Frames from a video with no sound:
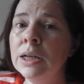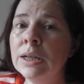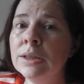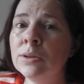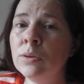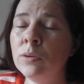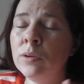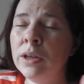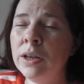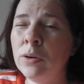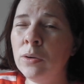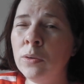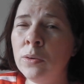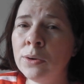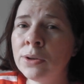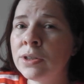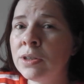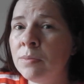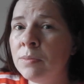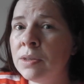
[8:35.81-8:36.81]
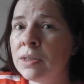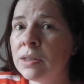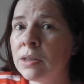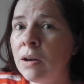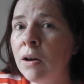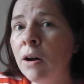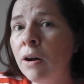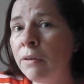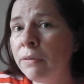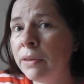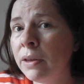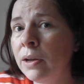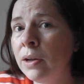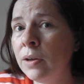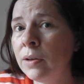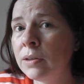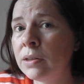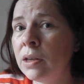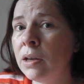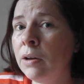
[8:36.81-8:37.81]
to all the awesome staff that
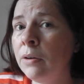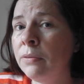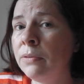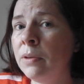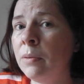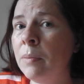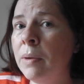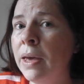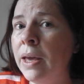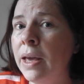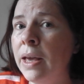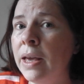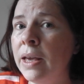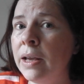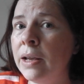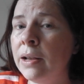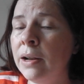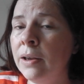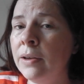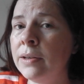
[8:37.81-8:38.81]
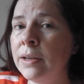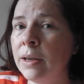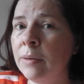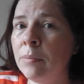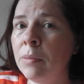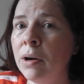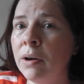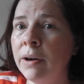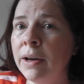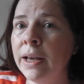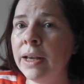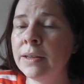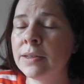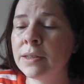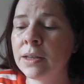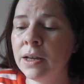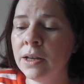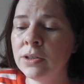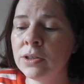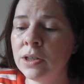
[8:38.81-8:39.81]
looked after me, including my
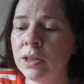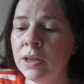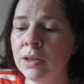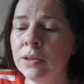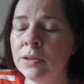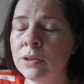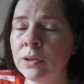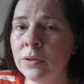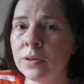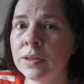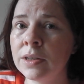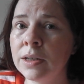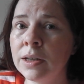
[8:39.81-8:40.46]
surgeon, Dr.